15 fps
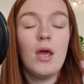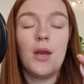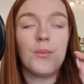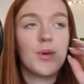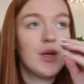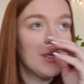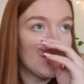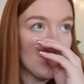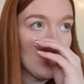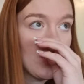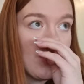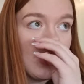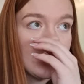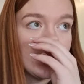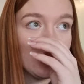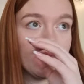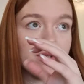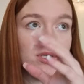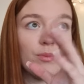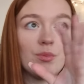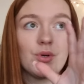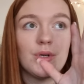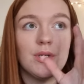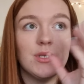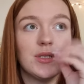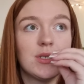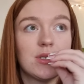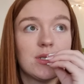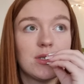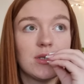I'm going to talk about Silverstone
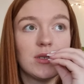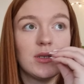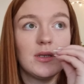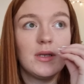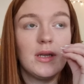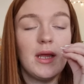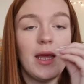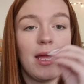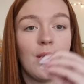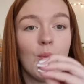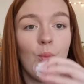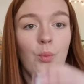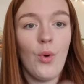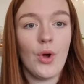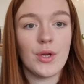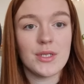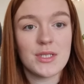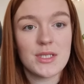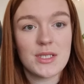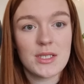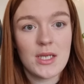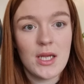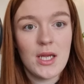because it was